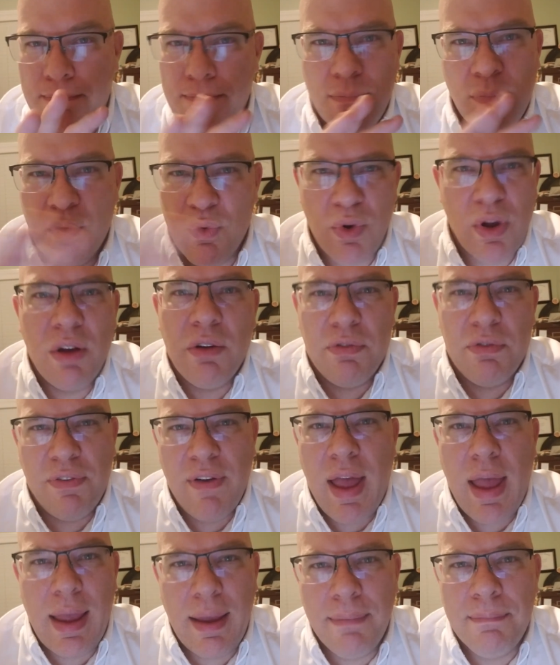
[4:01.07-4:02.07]
Real
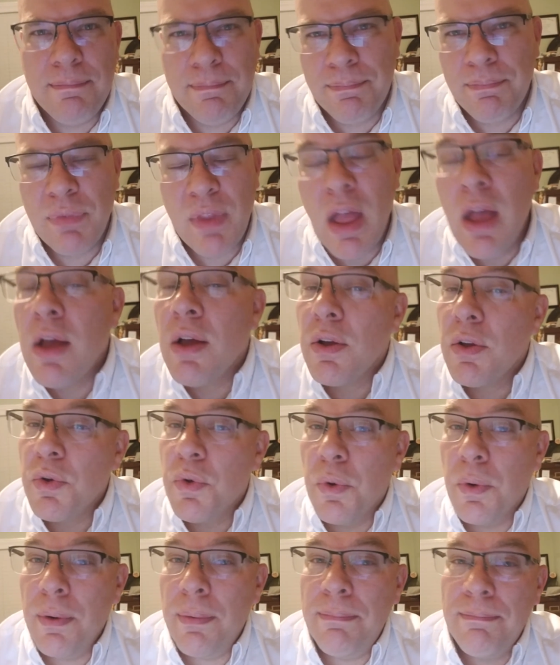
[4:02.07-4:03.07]
fake.
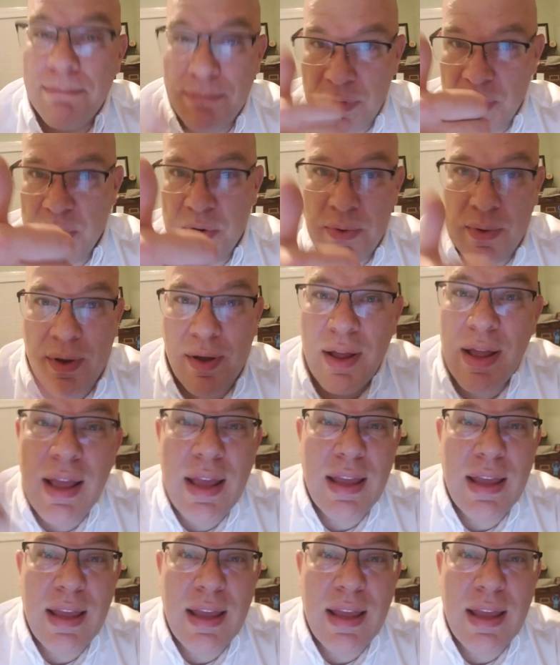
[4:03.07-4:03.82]
Cool? Cool.